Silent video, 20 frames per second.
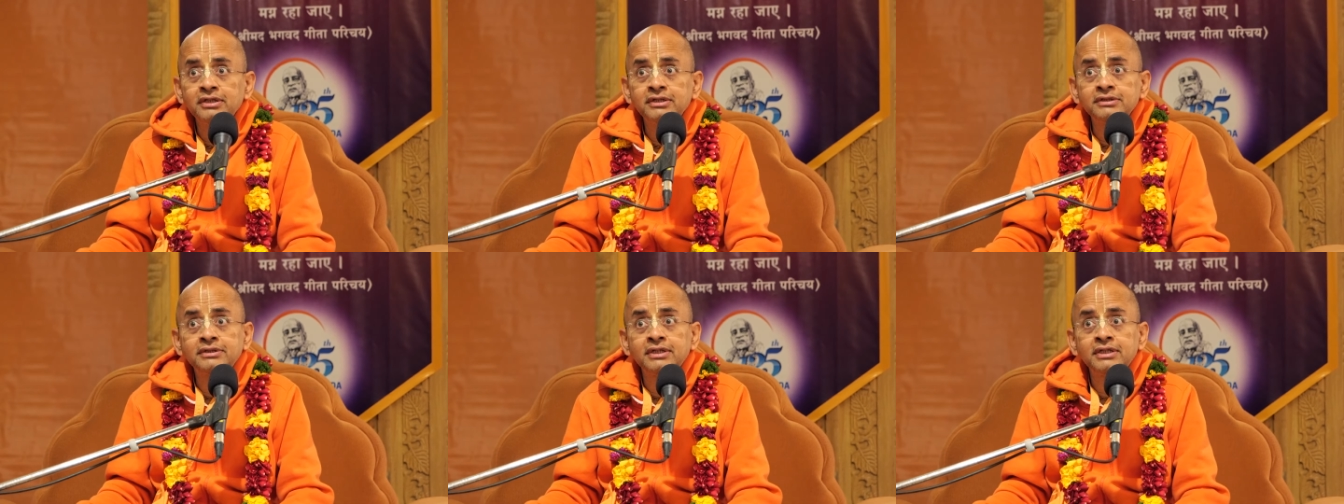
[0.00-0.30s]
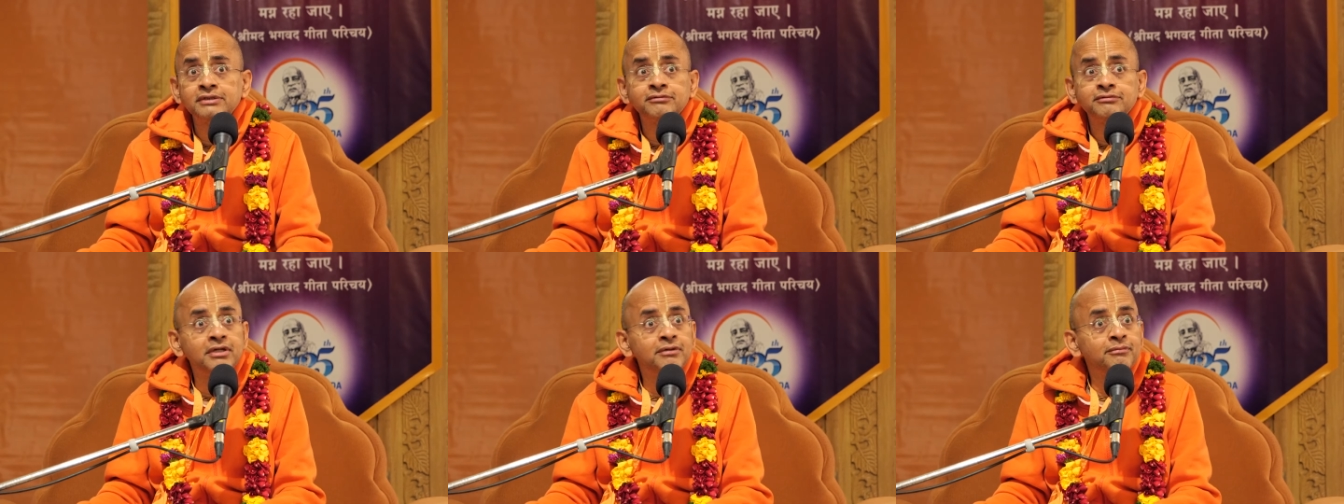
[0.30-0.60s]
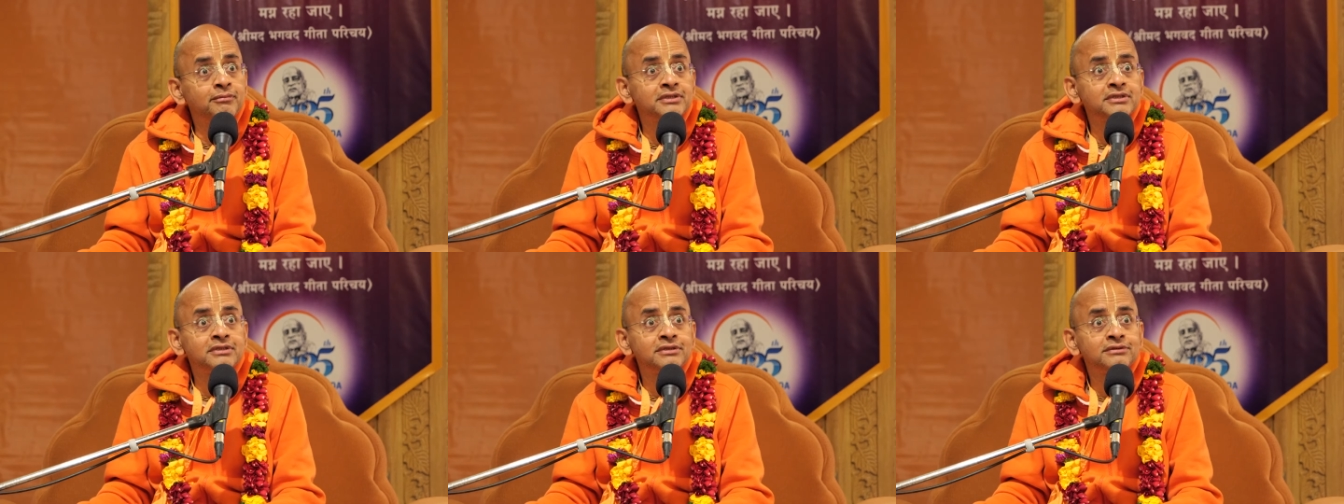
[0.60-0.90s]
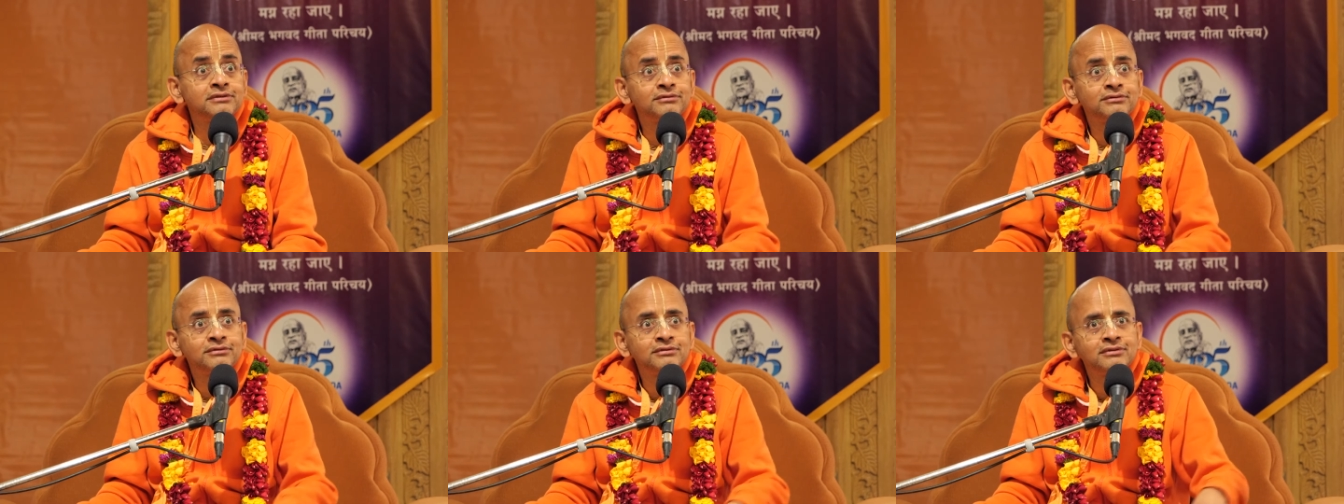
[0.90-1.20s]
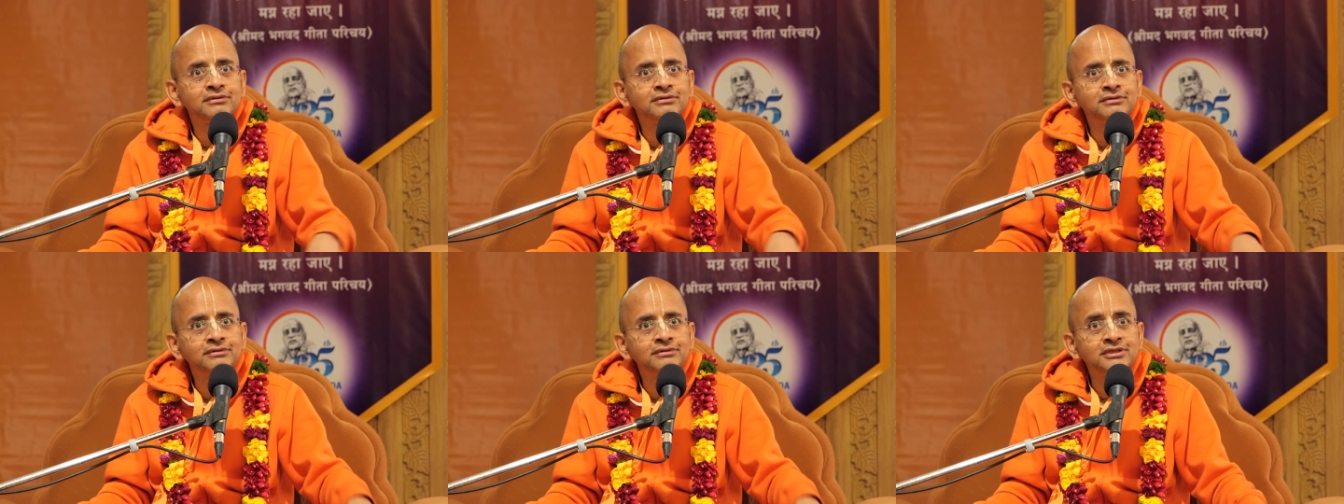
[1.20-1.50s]
these things very much
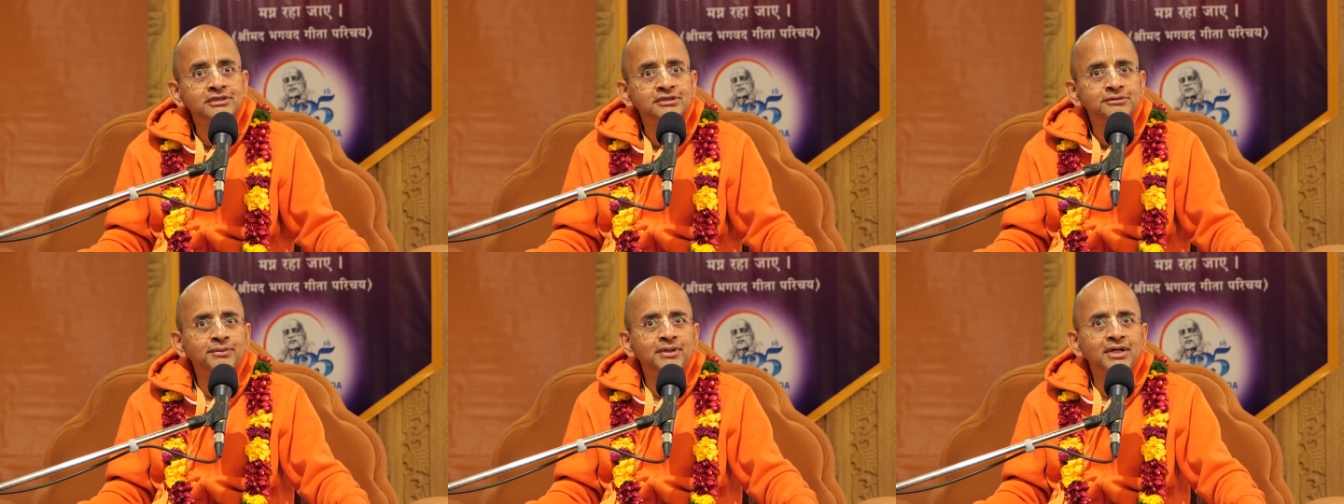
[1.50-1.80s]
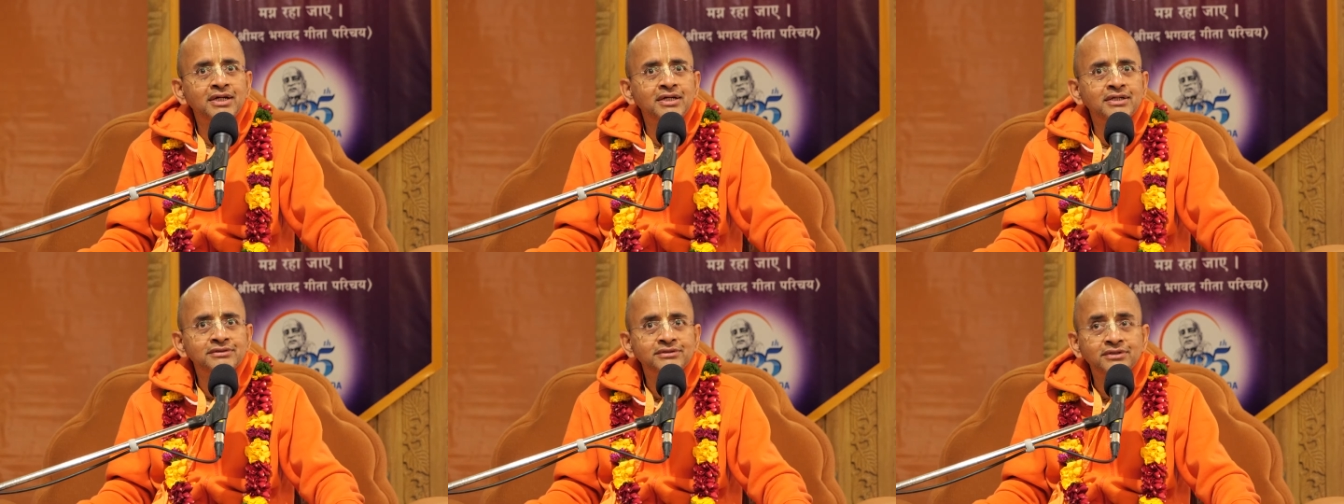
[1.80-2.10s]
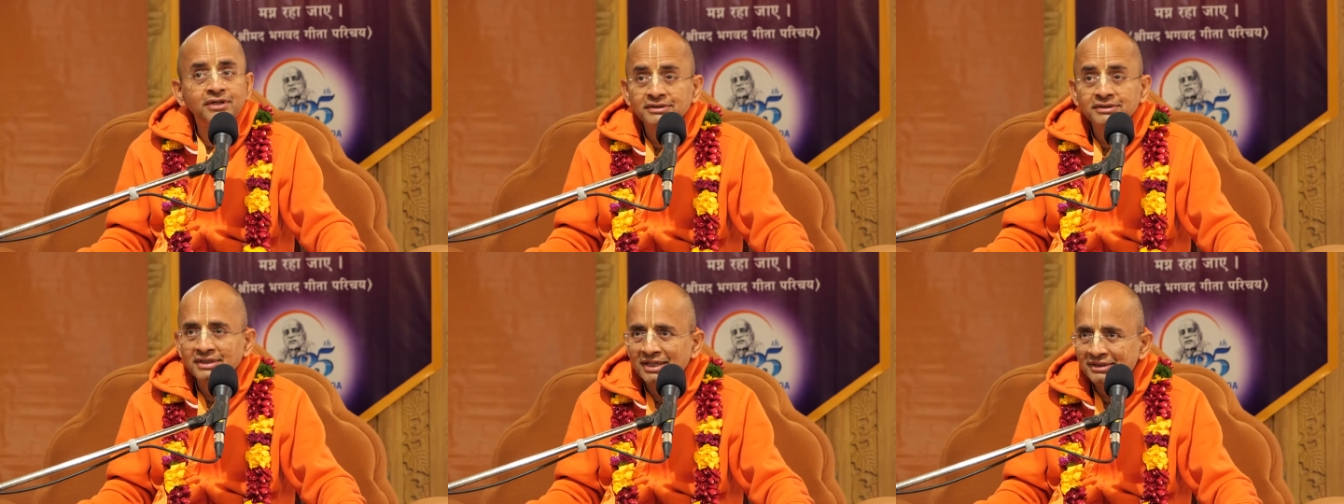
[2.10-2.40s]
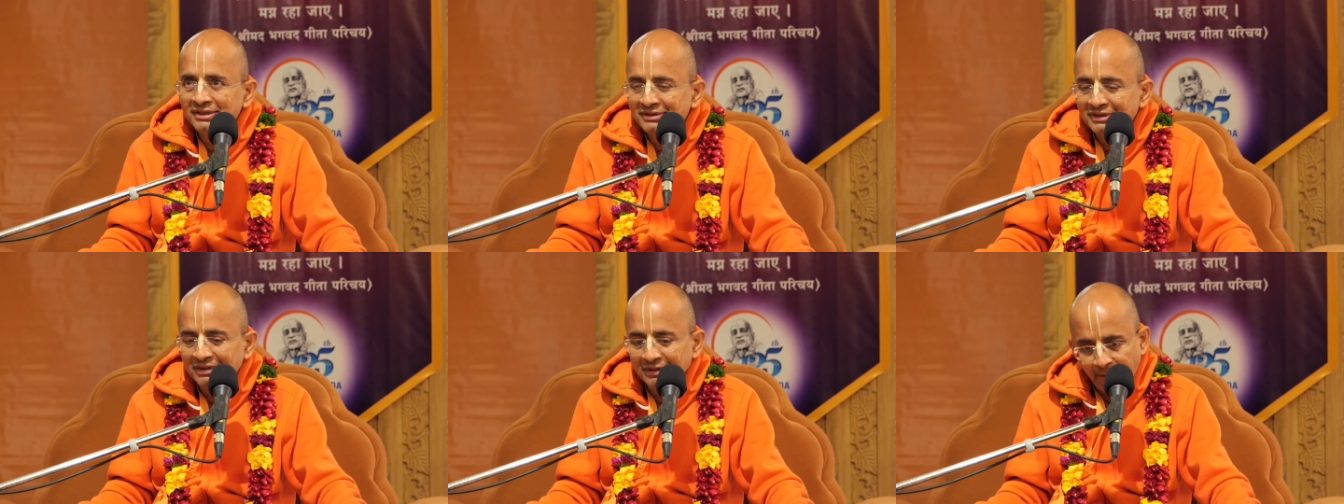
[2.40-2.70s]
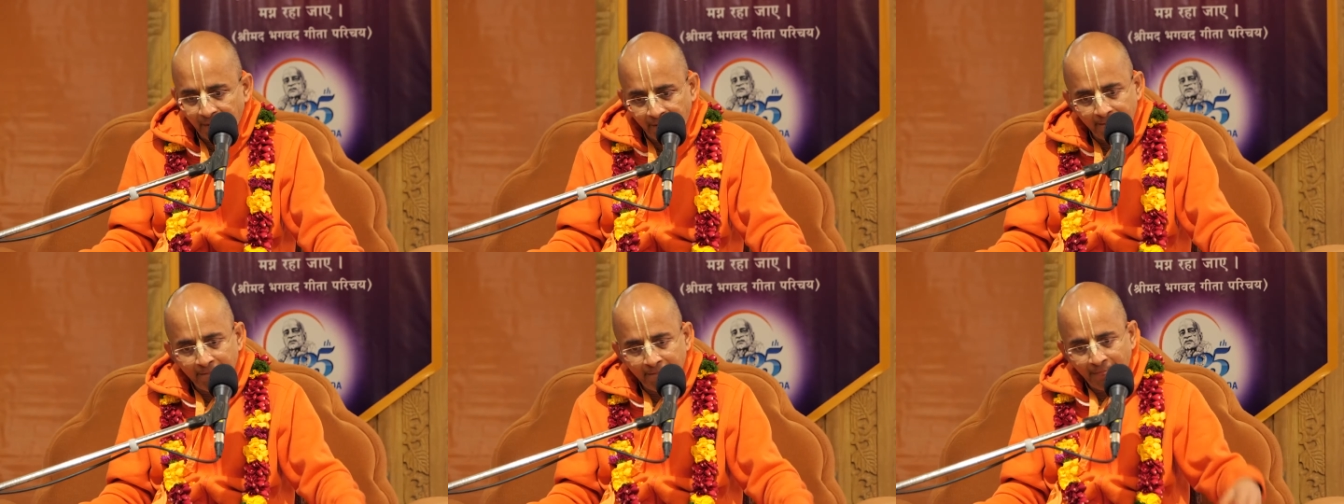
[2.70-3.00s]
inspired George
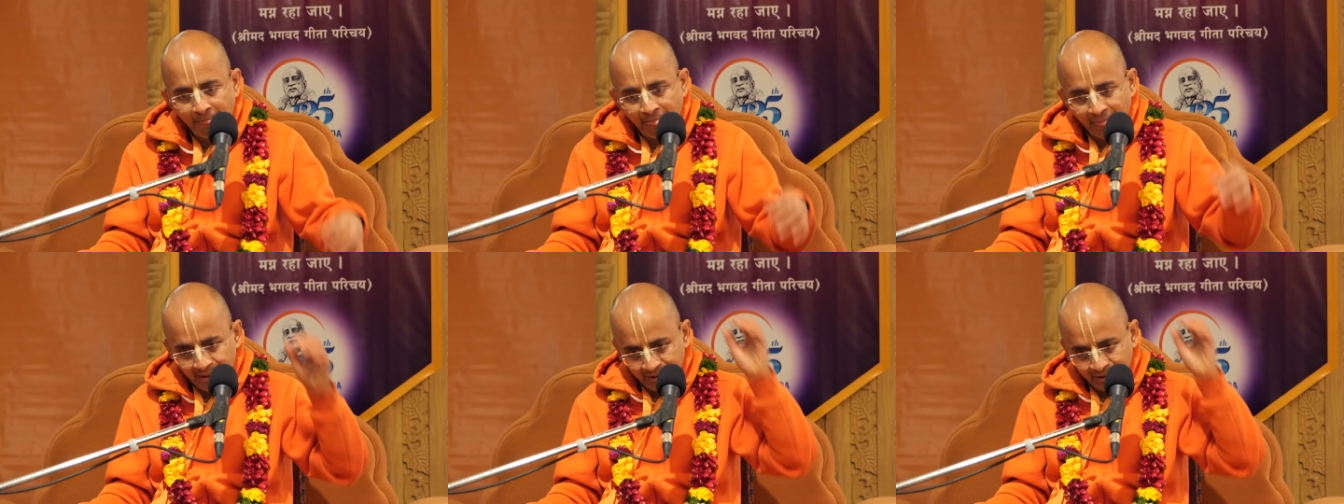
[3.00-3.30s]
Harrison.